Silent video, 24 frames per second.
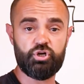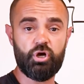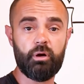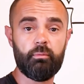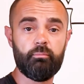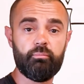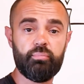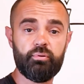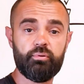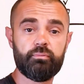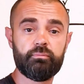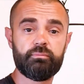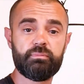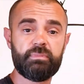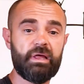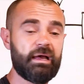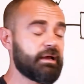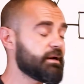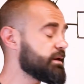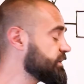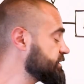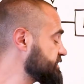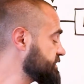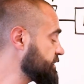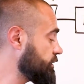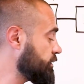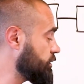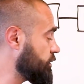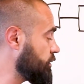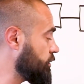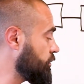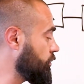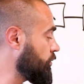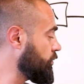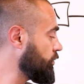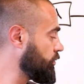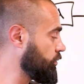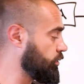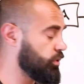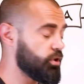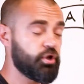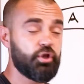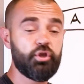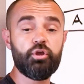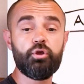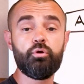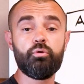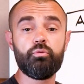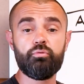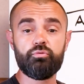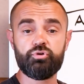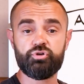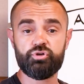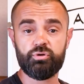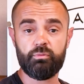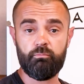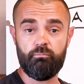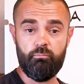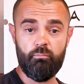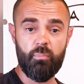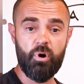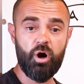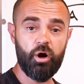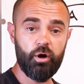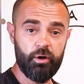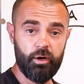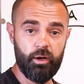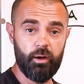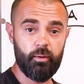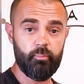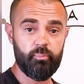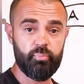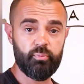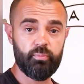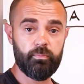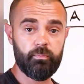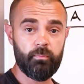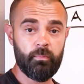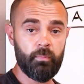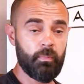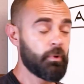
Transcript: jump. That is a huge markup.